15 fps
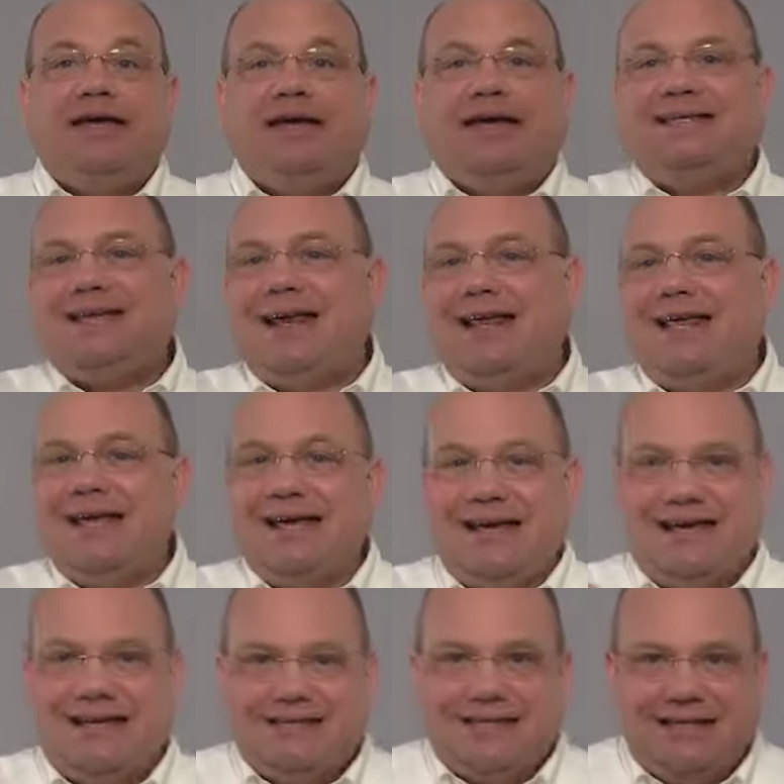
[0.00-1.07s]
it's any
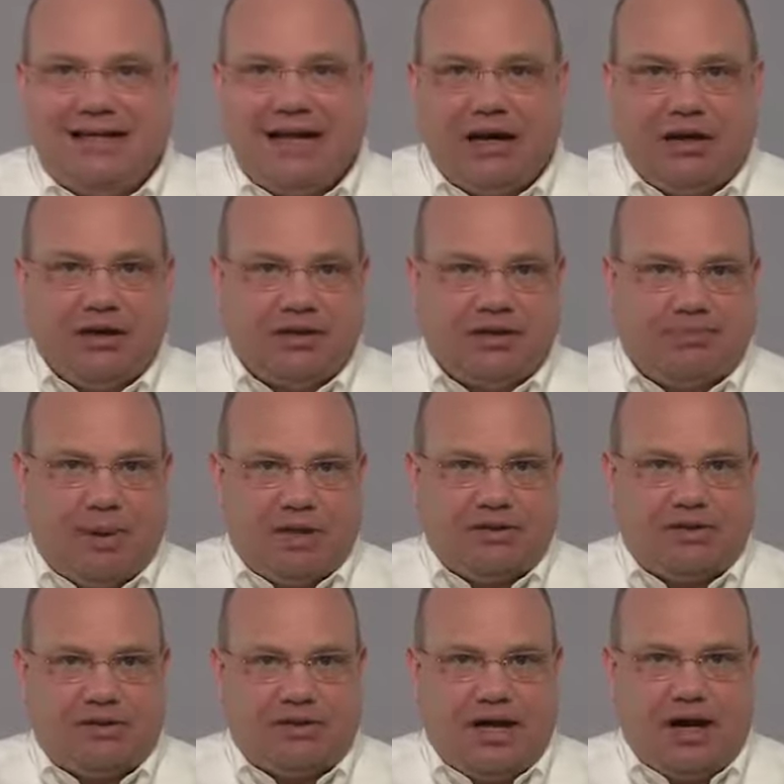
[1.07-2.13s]
incidental
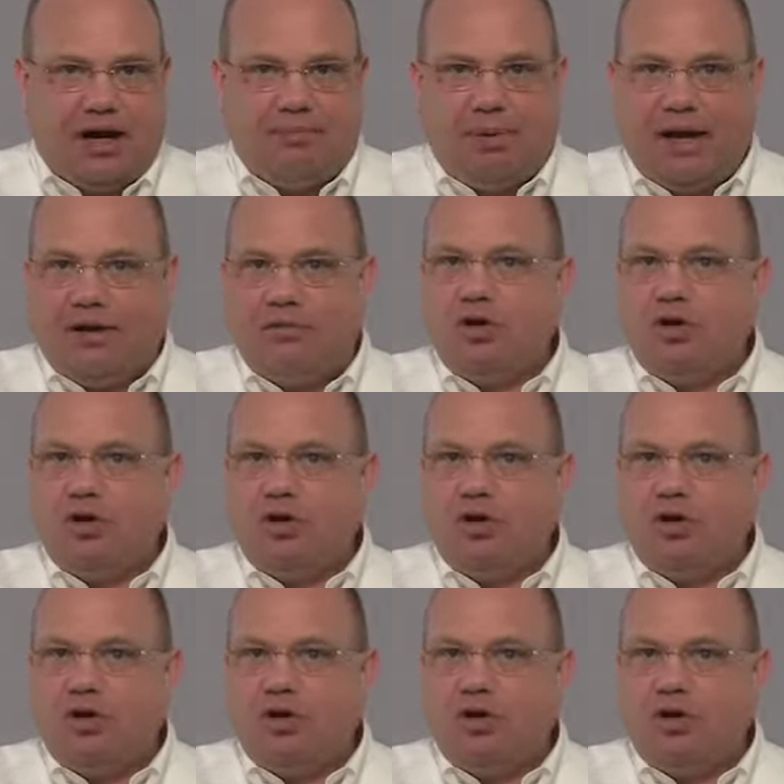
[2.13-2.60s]
expenses that are paid,